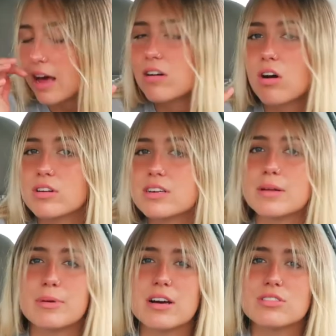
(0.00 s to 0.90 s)
I don't know, did
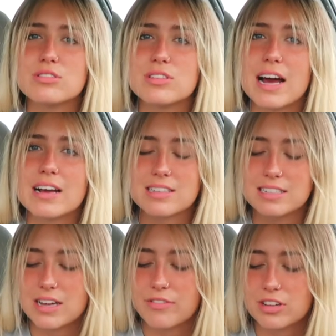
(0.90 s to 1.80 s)
anybody else do that? Because I
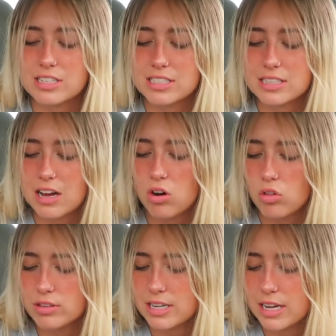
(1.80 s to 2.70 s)
definitely did that
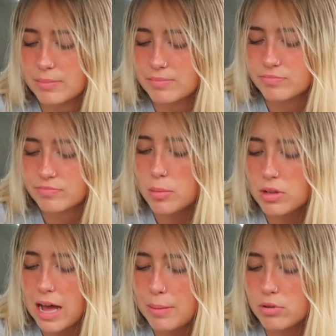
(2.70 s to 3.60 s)
all the time. Caramel
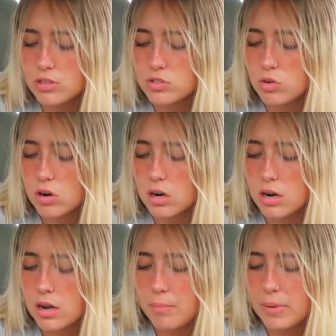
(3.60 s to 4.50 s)
apples
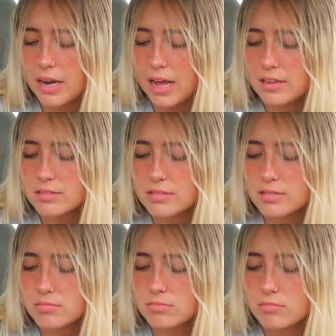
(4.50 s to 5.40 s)
or beignets?